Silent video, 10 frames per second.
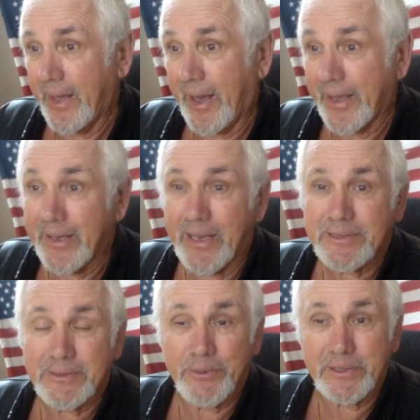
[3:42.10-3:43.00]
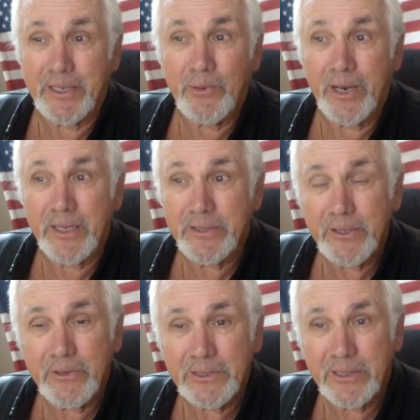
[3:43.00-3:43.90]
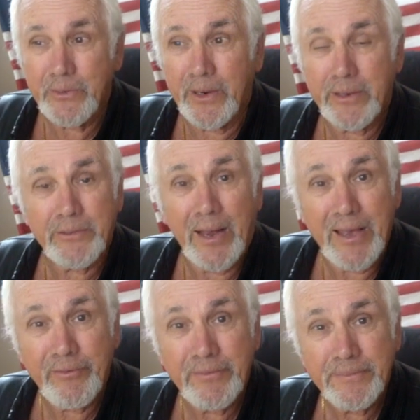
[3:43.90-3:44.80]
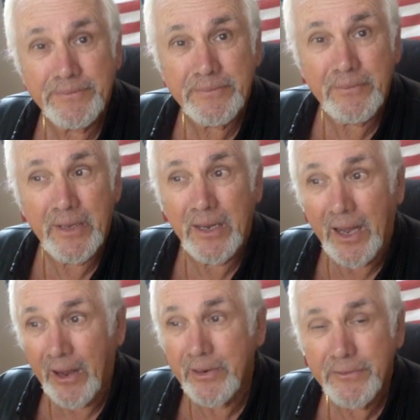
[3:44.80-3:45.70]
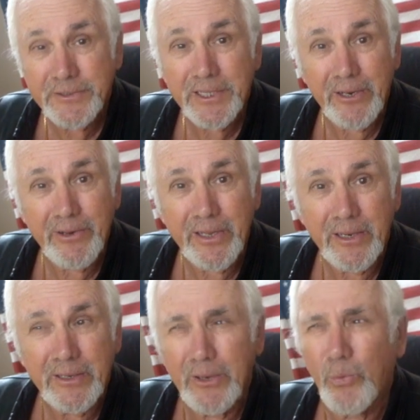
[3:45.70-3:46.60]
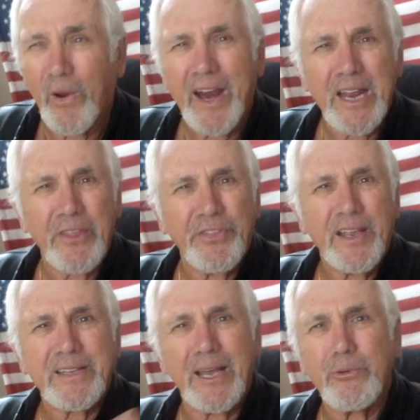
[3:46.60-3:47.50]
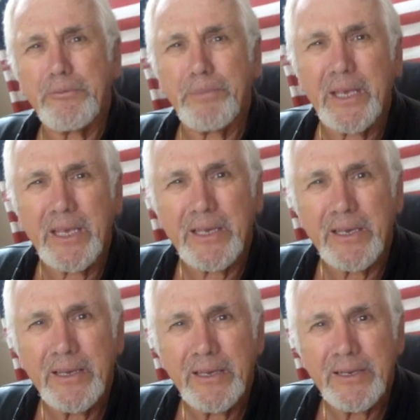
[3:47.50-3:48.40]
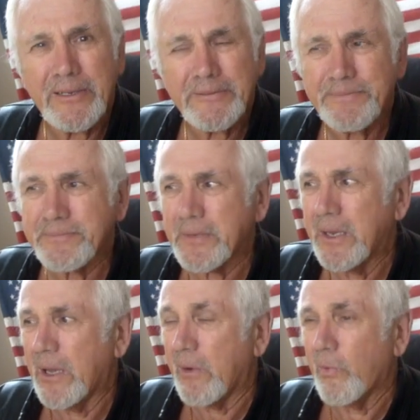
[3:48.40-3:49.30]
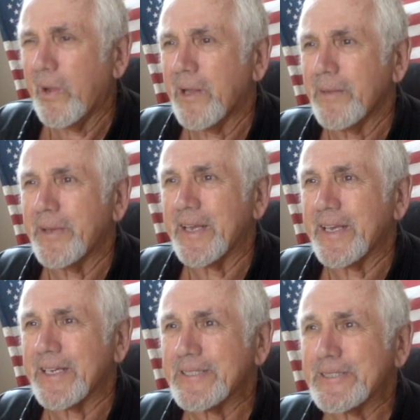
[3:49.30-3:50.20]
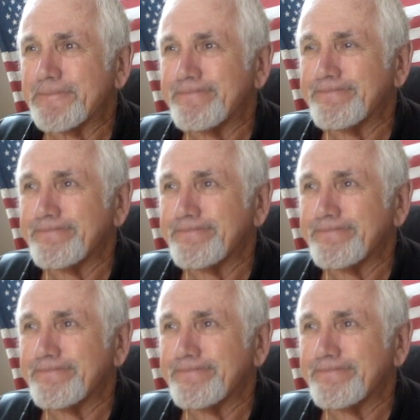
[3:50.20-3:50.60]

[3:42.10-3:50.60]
I guess what they want to do is they want to drive him out of Syria. Now, why do you think that would be? Well, let me guess.